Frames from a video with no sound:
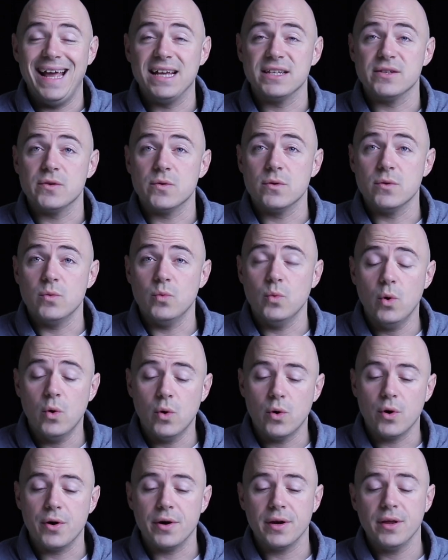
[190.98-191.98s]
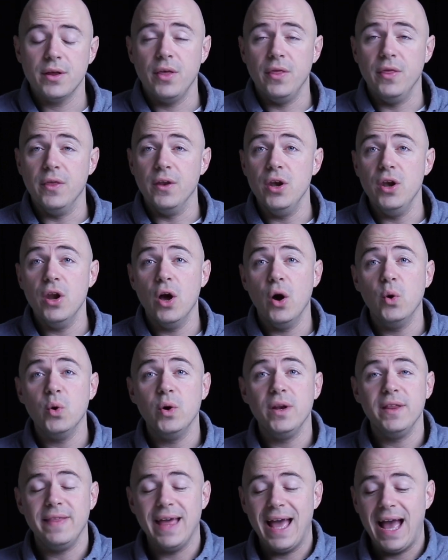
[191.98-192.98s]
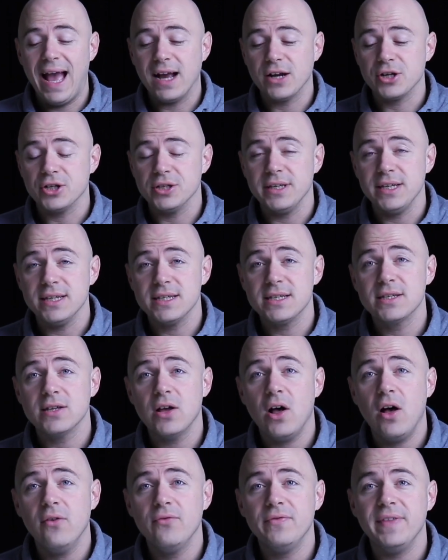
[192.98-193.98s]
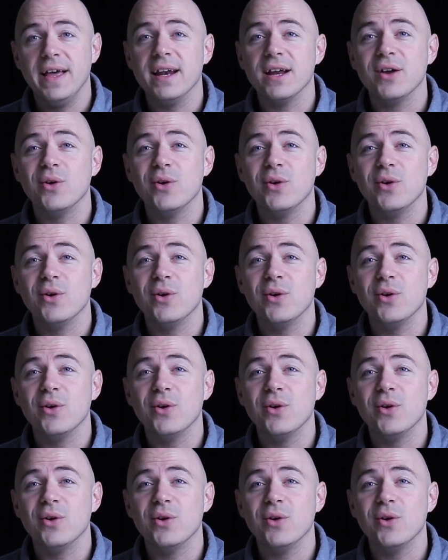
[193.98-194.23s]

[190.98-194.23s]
as a reward, the node that actually solved that